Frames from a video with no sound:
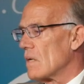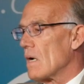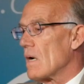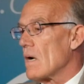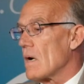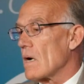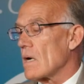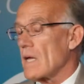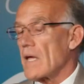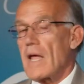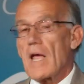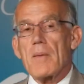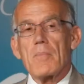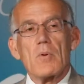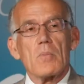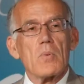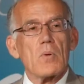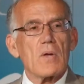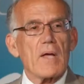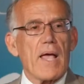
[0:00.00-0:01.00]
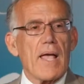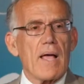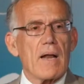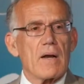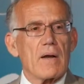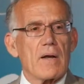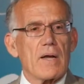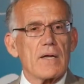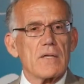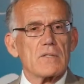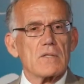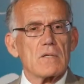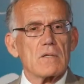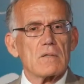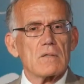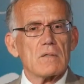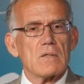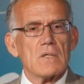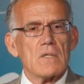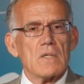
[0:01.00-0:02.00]
uh, capable candidates
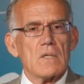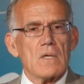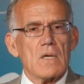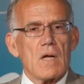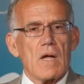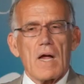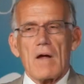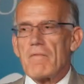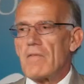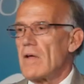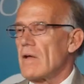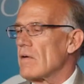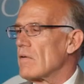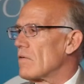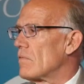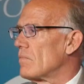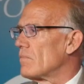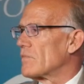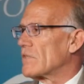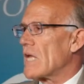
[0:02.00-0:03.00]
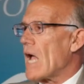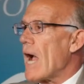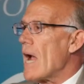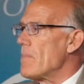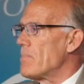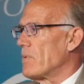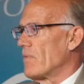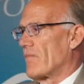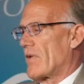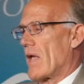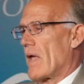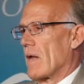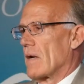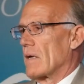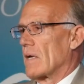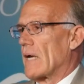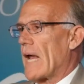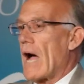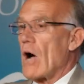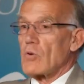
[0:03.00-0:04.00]
every type of
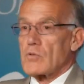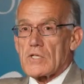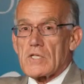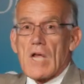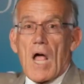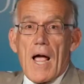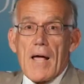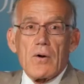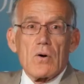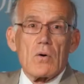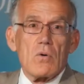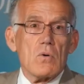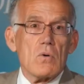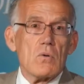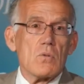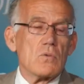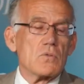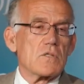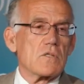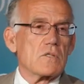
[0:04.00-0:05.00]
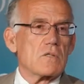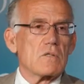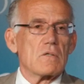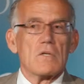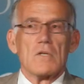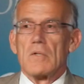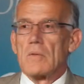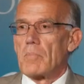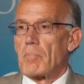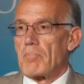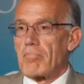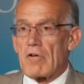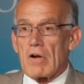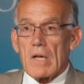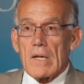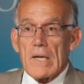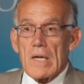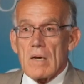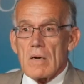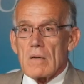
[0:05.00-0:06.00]
candidate. Outsider who's
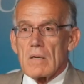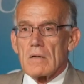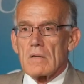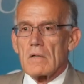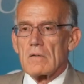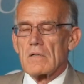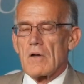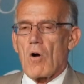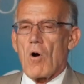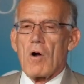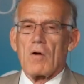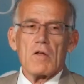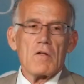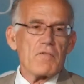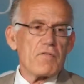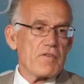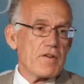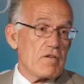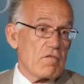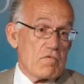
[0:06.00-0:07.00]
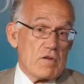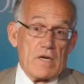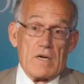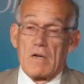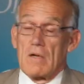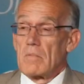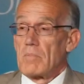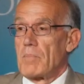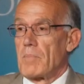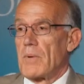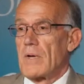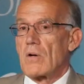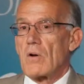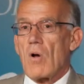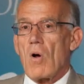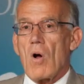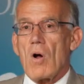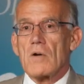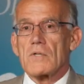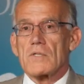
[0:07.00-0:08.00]
brilliant, Carly Fiorina and Ben
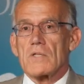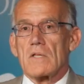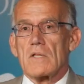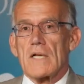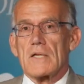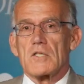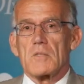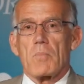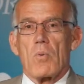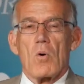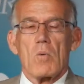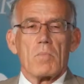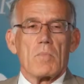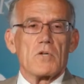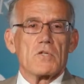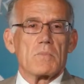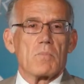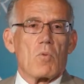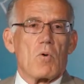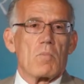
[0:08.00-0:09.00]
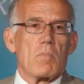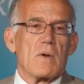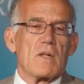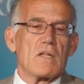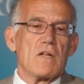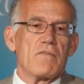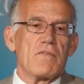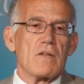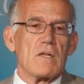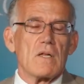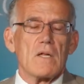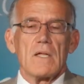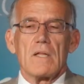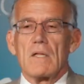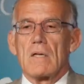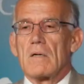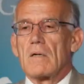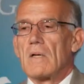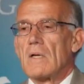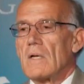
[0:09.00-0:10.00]
Carson. They spoke much more malevolently
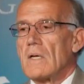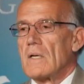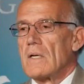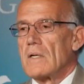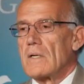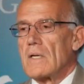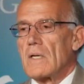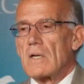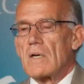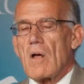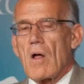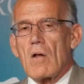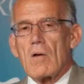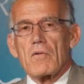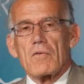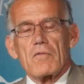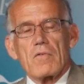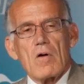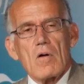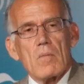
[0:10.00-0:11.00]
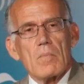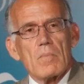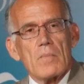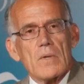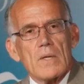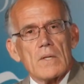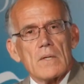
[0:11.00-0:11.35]
than did Donald Trump.